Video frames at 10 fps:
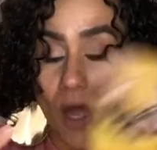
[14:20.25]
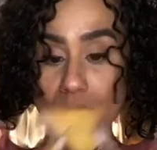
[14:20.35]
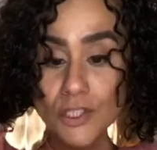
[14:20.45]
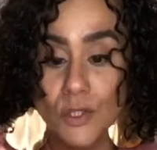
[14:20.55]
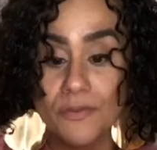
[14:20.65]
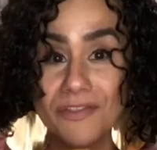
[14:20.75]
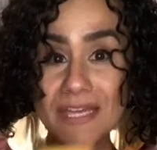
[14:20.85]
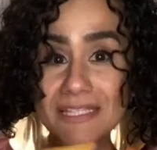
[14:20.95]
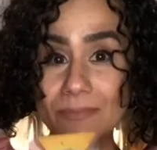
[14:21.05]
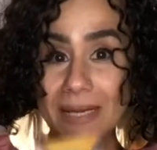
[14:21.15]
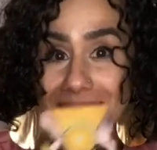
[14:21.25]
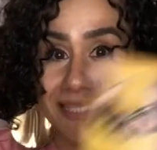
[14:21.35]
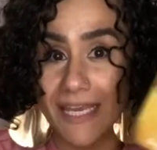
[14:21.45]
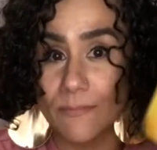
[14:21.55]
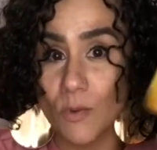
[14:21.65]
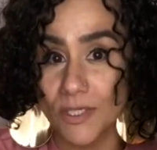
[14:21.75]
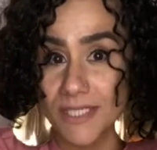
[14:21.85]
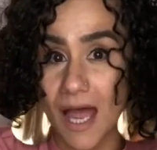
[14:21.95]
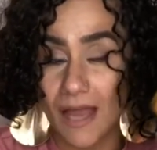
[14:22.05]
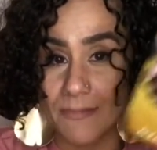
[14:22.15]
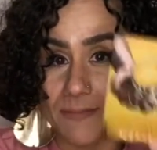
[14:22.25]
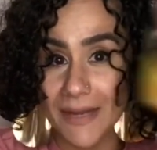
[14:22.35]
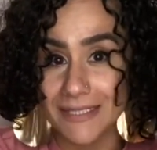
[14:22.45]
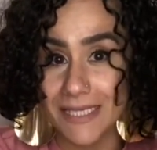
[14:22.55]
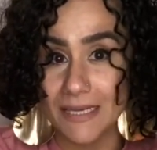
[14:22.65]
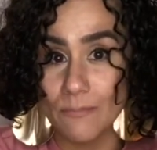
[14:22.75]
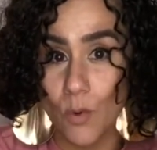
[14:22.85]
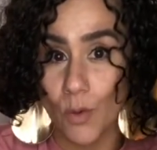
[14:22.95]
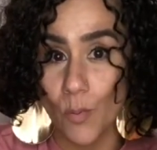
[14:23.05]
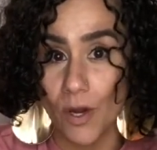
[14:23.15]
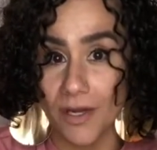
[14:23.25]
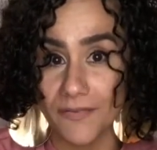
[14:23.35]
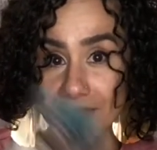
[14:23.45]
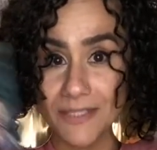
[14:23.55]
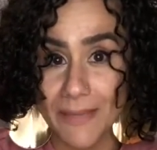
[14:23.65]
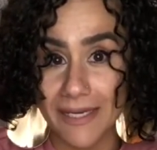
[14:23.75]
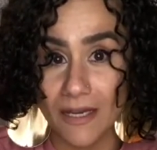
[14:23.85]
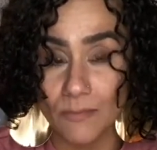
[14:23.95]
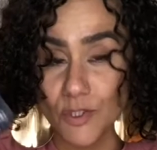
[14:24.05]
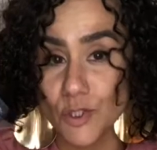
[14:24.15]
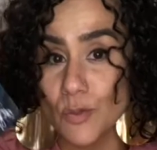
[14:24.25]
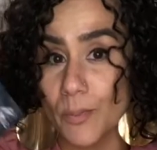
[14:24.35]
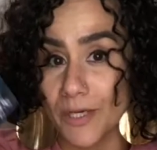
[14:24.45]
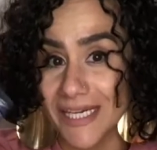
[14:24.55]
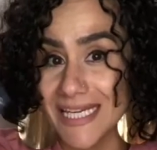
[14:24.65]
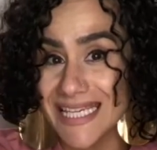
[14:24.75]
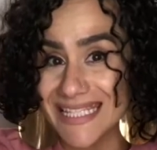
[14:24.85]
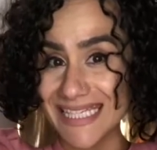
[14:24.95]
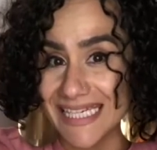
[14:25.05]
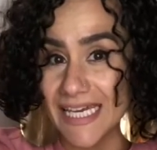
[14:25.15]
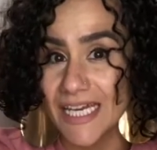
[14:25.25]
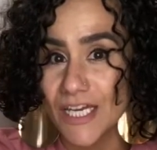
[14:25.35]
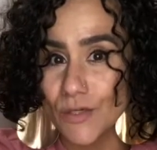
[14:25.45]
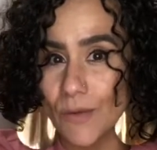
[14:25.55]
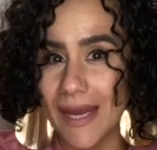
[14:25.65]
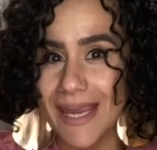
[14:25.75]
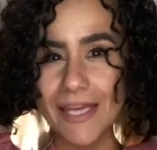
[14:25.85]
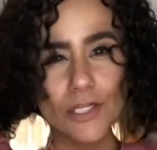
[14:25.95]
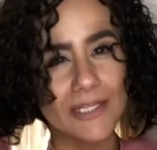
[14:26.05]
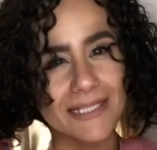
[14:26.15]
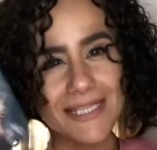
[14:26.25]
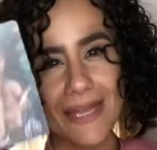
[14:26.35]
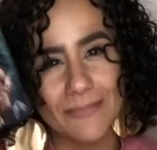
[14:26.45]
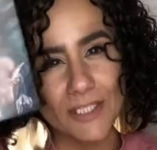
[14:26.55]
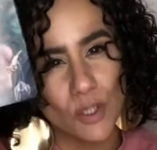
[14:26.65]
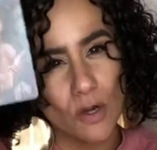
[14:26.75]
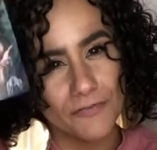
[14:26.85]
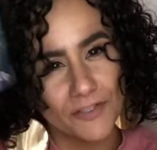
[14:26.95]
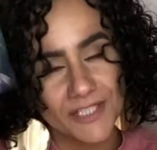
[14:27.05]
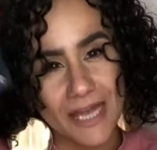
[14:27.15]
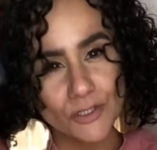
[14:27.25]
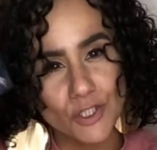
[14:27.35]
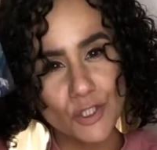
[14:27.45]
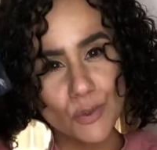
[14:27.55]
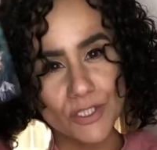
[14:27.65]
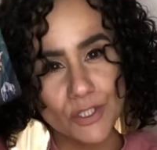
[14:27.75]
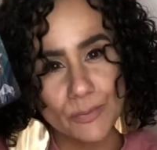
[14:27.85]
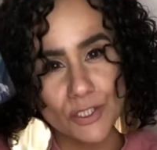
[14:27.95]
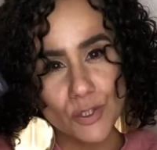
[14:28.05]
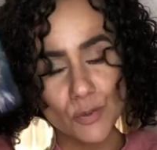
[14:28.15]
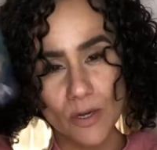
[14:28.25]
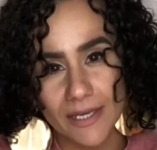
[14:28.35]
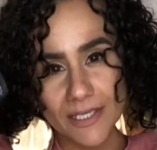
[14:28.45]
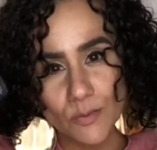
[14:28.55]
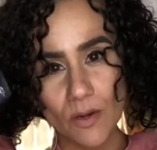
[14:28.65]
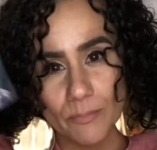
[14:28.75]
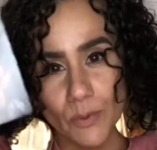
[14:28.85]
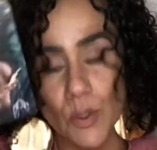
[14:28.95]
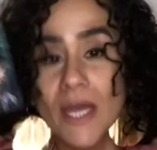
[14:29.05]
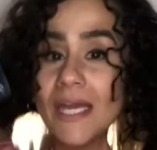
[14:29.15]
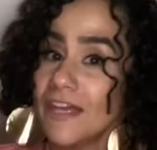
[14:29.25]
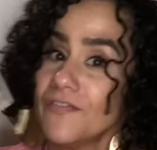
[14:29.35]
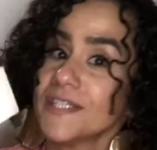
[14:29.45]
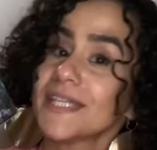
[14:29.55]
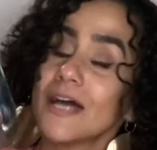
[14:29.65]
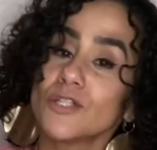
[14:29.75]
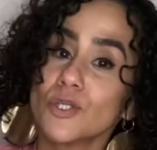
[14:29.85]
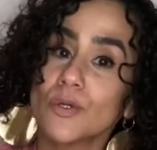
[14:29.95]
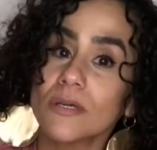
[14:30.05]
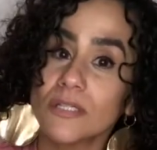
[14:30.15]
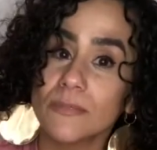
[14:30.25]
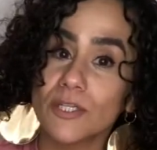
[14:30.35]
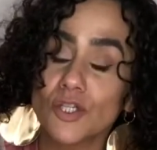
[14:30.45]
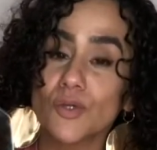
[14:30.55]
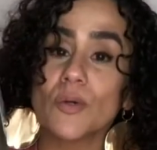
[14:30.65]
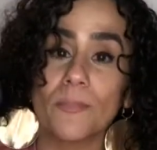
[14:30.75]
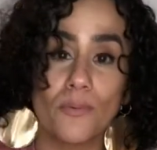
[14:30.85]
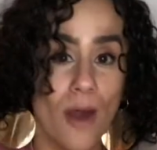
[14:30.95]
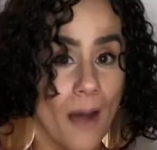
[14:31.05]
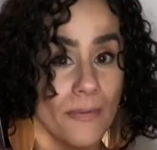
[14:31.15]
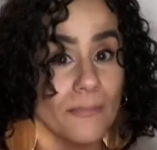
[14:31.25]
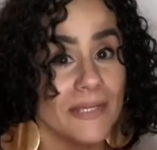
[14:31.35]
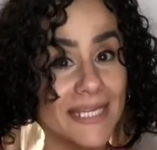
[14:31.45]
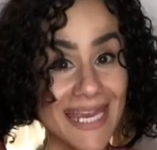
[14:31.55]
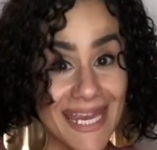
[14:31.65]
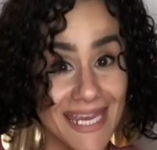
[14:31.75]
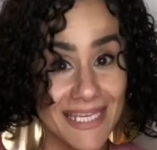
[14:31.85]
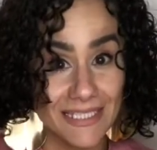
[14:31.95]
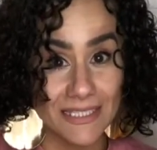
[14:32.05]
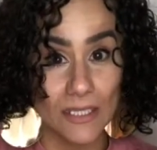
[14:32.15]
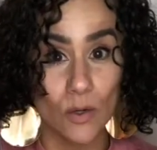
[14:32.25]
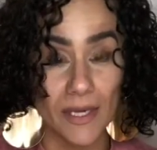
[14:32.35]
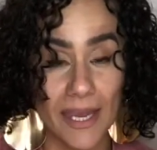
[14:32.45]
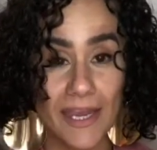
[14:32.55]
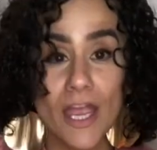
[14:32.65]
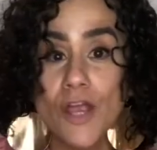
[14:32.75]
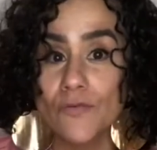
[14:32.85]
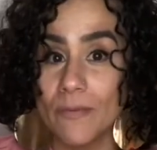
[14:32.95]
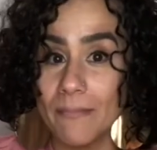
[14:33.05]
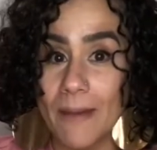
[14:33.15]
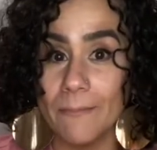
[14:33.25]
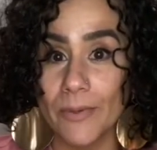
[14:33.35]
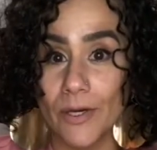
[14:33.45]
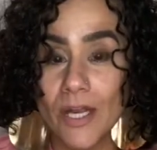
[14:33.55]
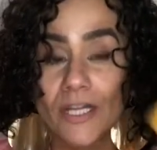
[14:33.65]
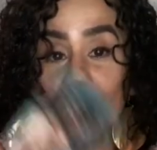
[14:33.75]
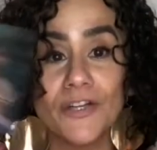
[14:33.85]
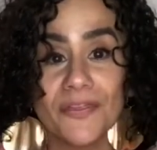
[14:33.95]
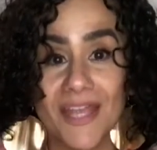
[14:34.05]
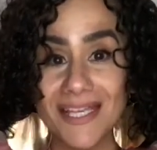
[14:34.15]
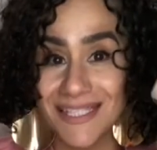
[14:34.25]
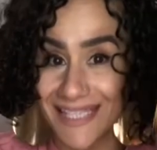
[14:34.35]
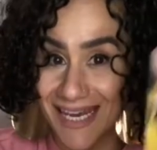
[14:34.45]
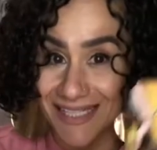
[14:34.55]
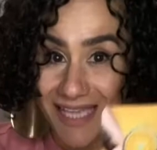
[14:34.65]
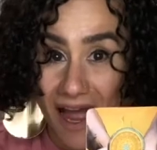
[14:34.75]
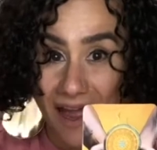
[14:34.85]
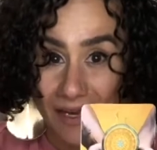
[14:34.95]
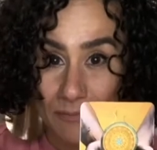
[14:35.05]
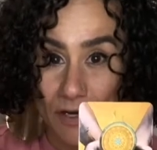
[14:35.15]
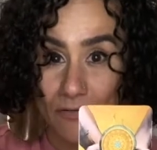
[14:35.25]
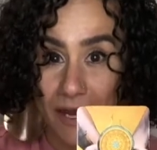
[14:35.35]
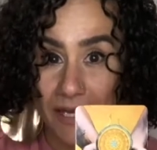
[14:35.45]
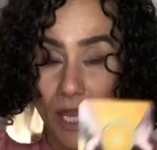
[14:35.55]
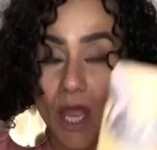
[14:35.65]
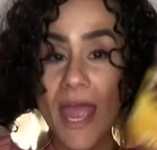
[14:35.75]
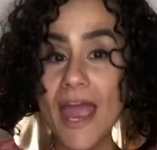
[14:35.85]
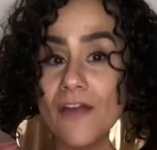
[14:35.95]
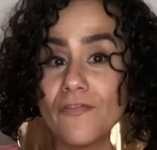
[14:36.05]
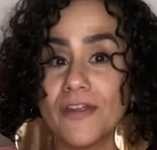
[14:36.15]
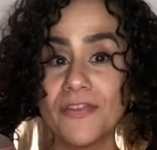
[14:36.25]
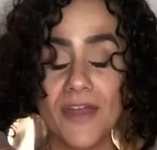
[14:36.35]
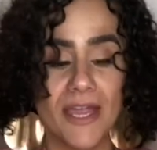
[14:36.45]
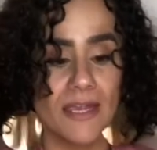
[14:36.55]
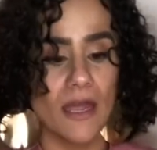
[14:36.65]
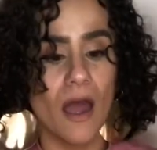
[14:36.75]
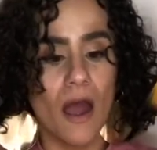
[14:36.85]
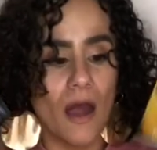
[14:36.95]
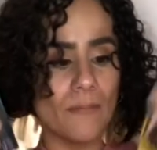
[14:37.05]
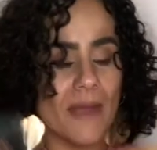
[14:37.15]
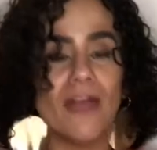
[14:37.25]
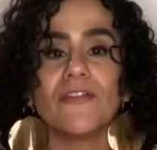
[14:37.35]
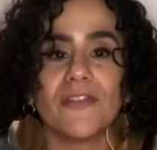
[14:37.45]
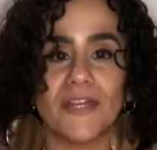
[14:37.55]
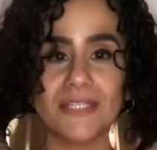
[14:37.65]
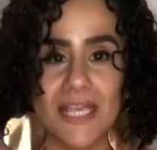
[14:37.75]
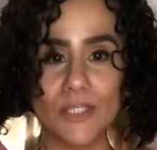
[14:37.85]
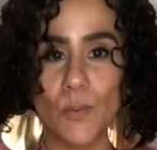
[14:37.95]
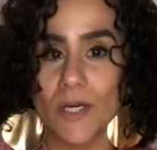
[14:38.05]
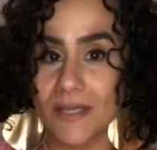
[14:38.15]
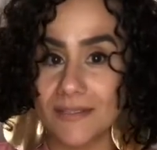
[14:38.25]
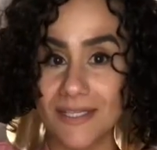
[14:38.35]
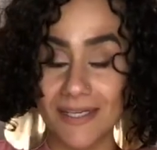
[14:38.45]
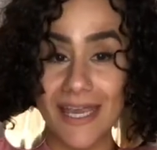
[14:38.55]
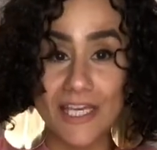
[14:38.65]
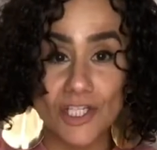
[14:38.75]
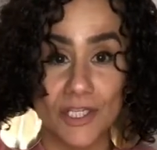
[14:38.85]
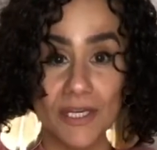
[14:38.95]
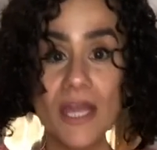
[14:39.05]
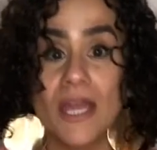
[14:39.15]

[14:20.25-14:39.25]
So this might take more time. It might take more work. This might come super easy, right? And you're like, damn, this offer sounds too good to be true. Well, guess what, boo? If it sounds too good to be true, it probably is, okay? Remember, good things take time, all right? Everything takes work and dedication.